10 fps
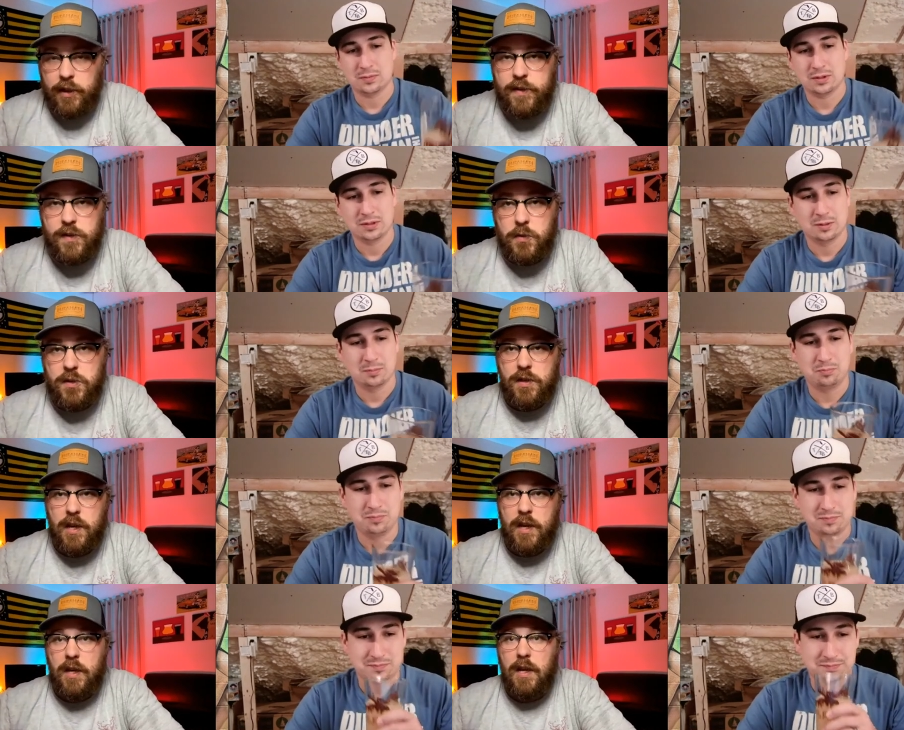Speaker 1: Let us know what you
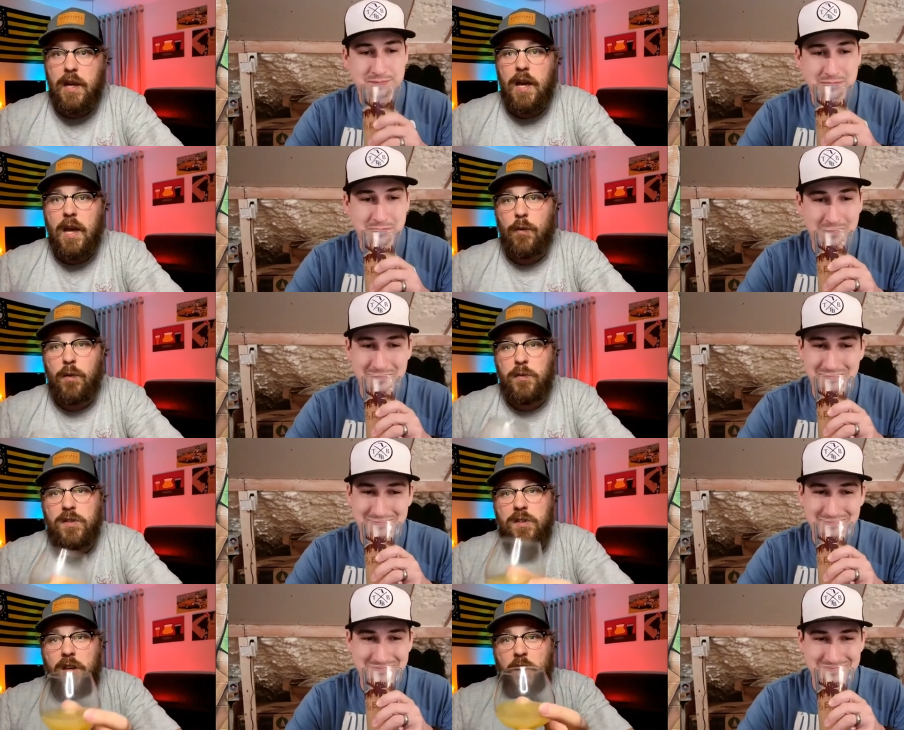think, and we will
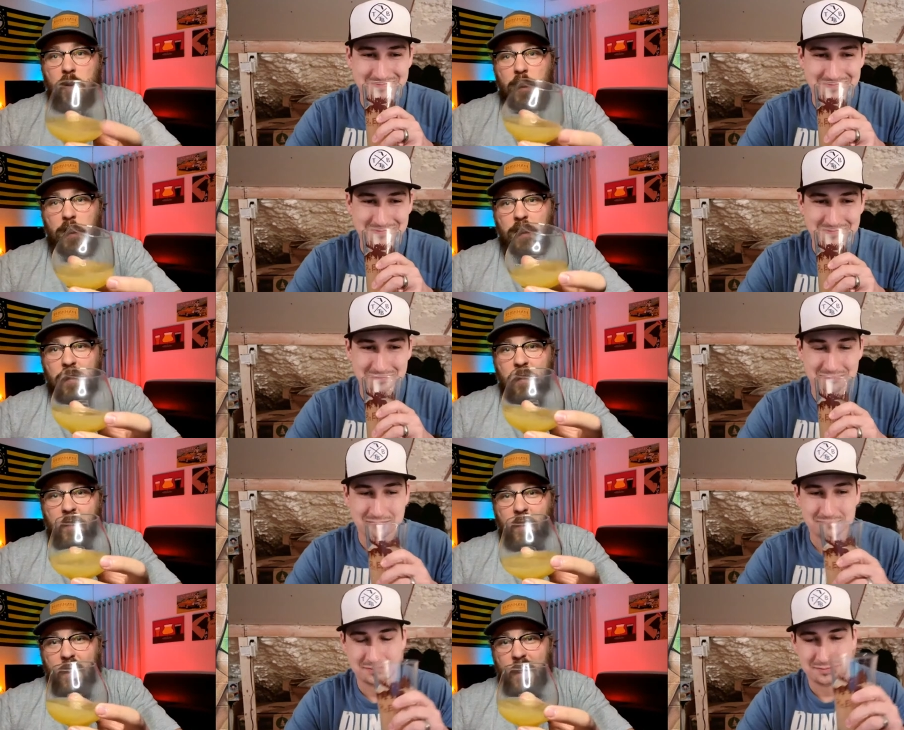see you
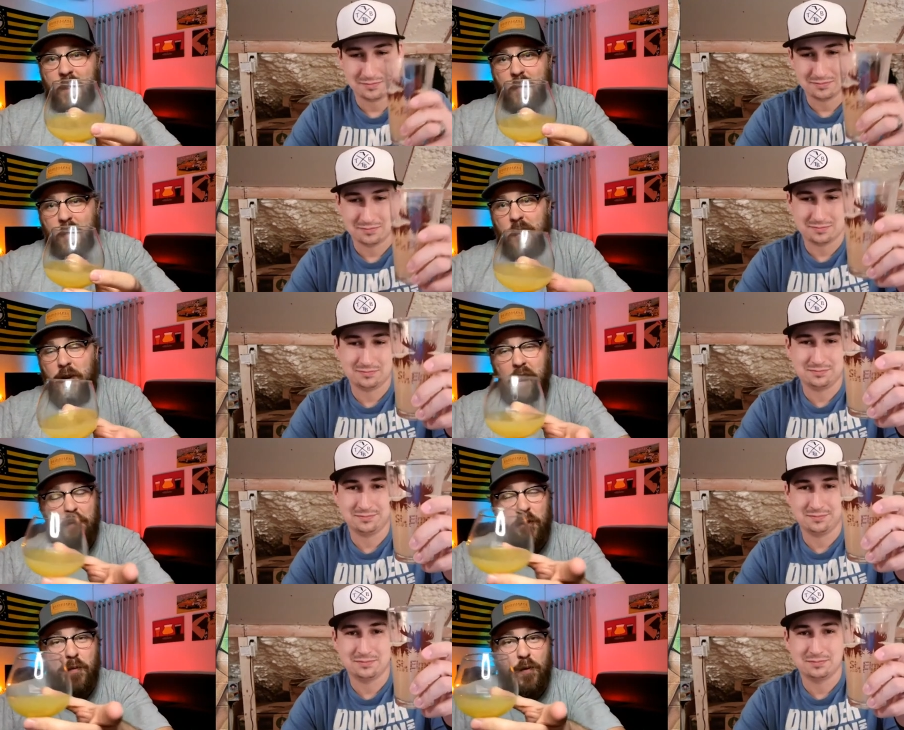in the next one. We got
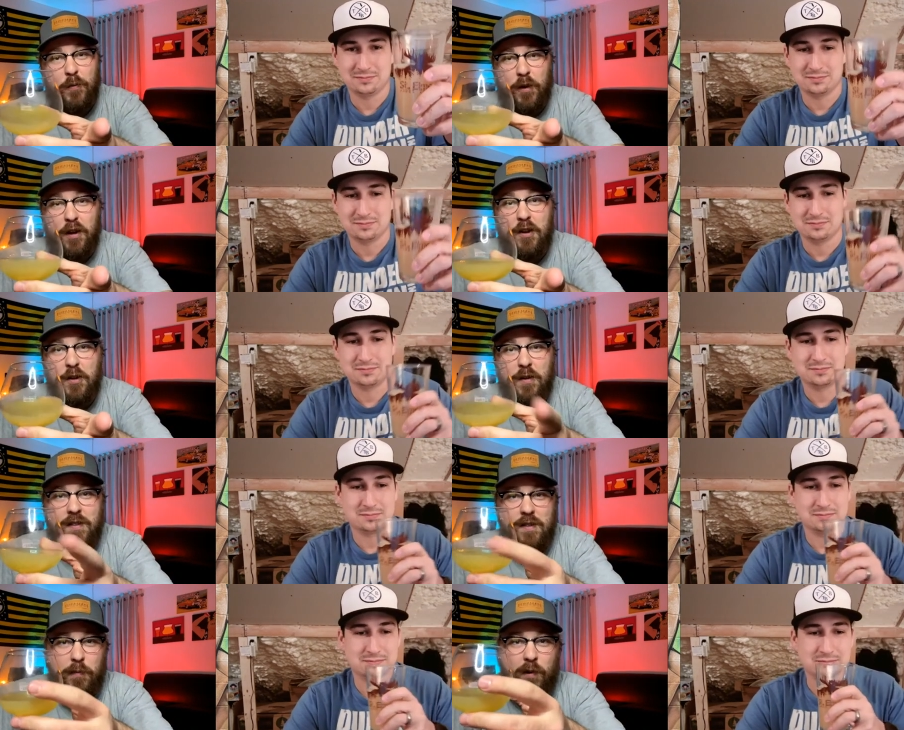one more we're gonna do at
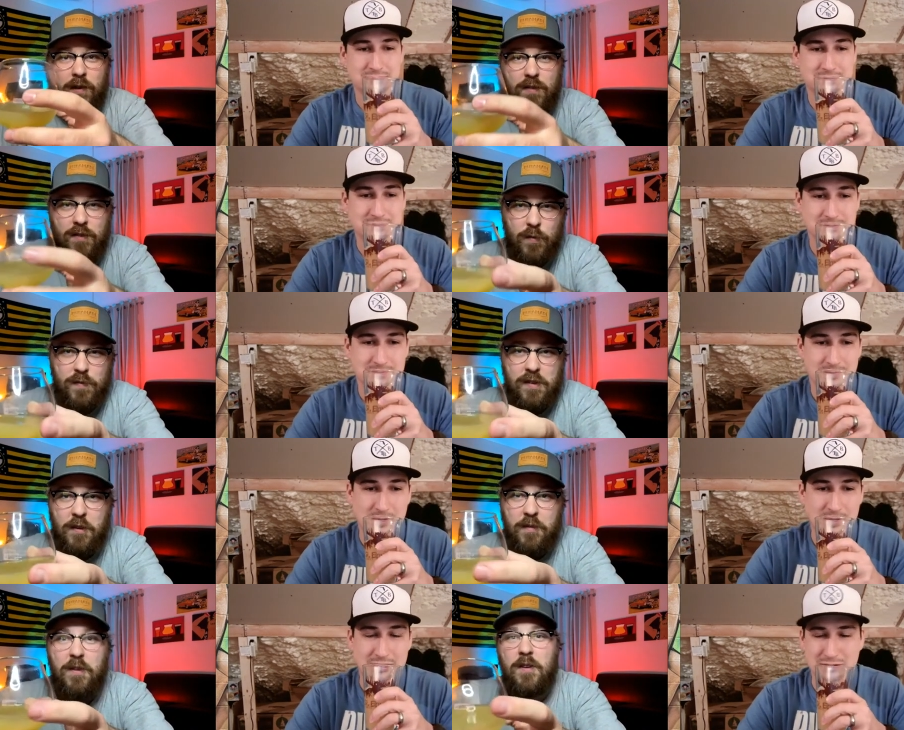some point soon. So
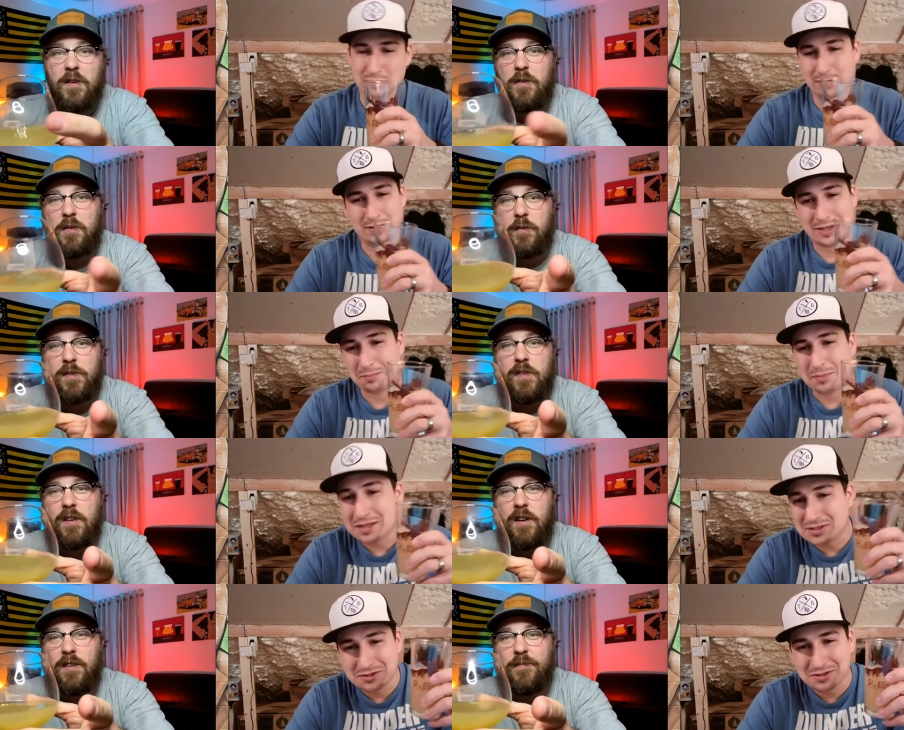yeah,
Speaker 2: so like a mini
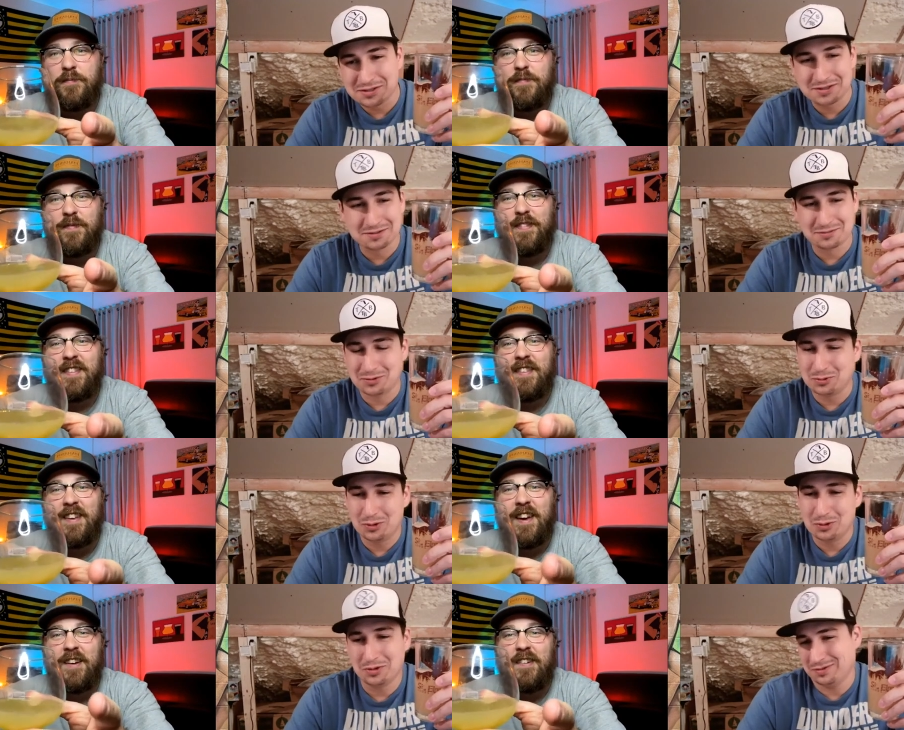series,
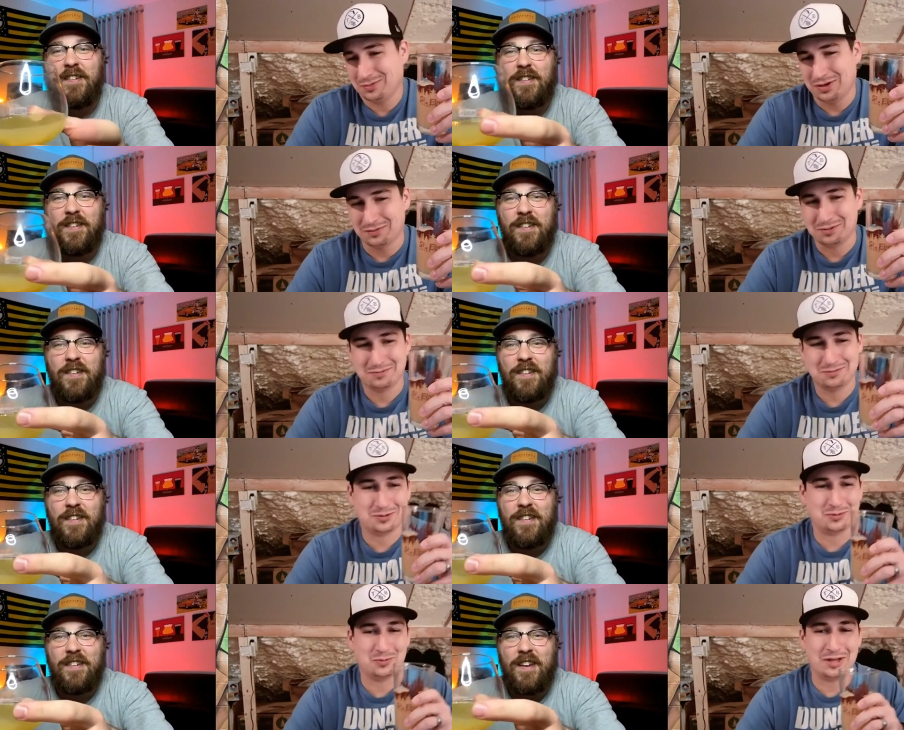yeah. whatever,
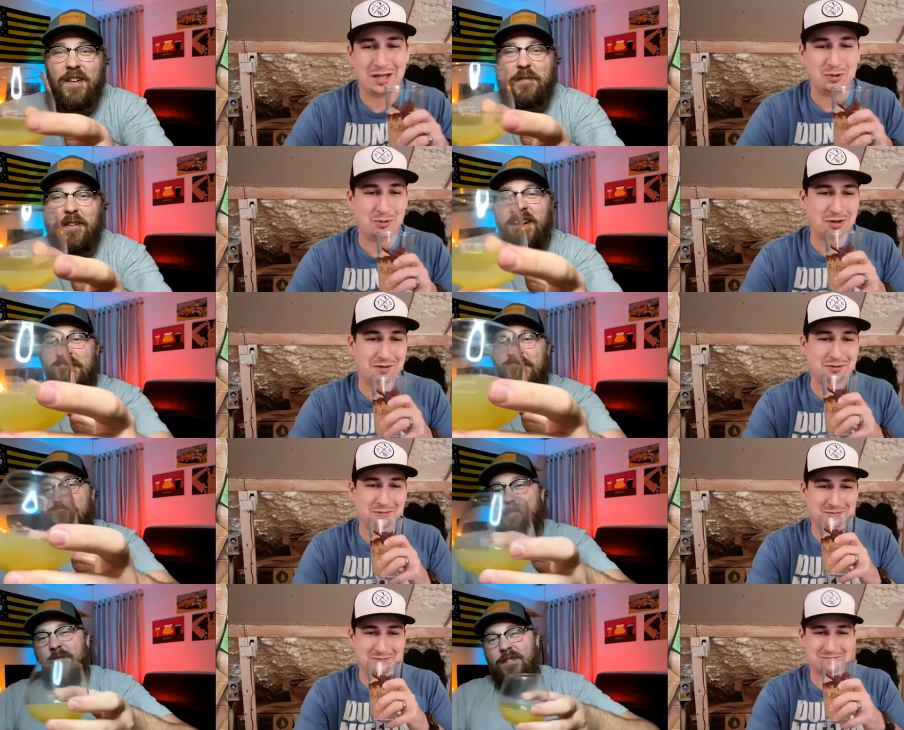label it whatever.
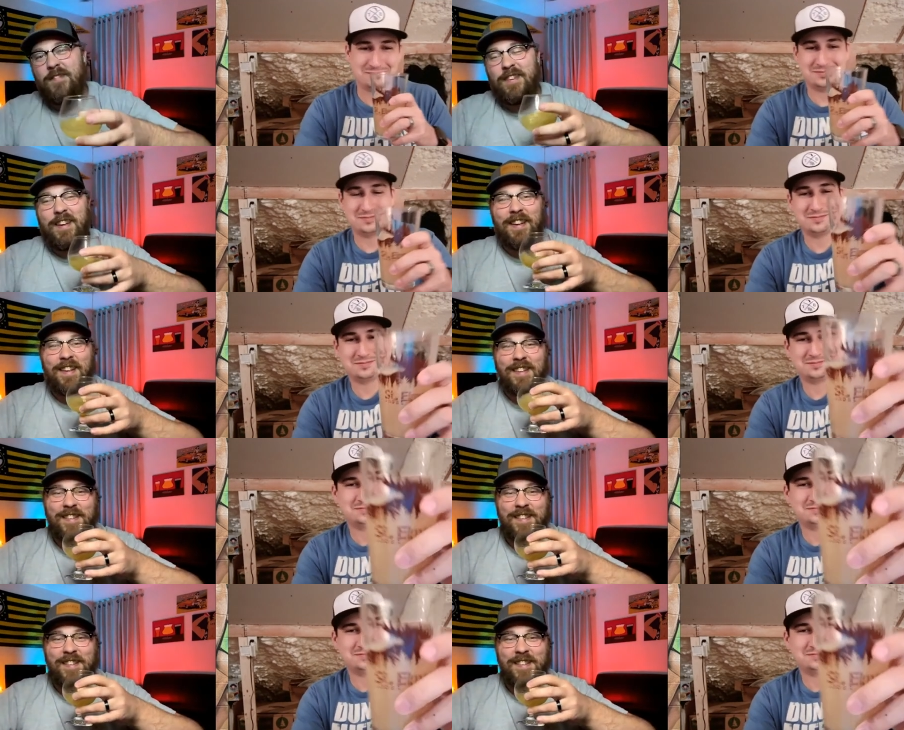Right.